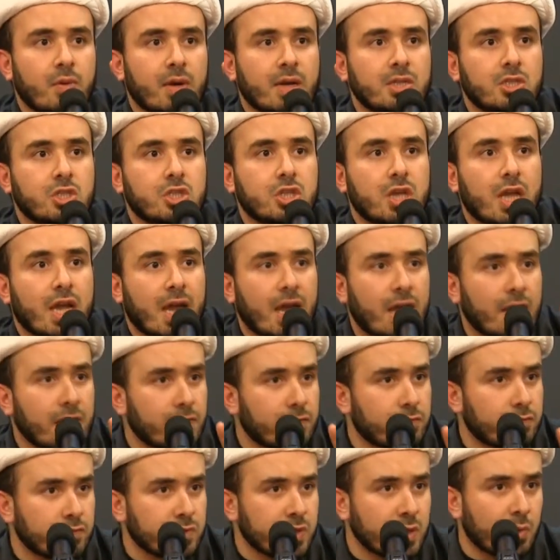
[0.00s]
which
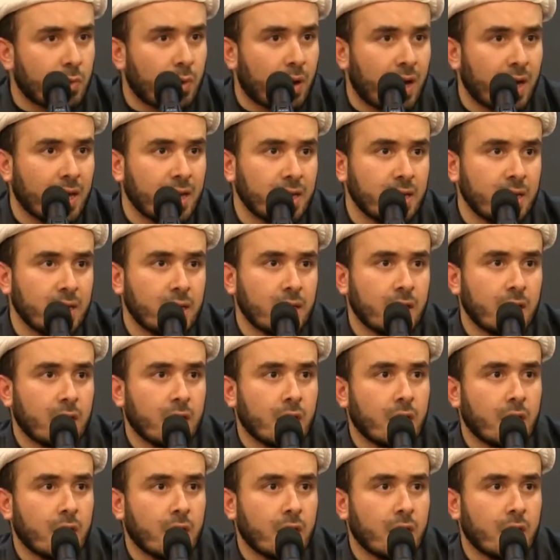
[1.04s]
everyone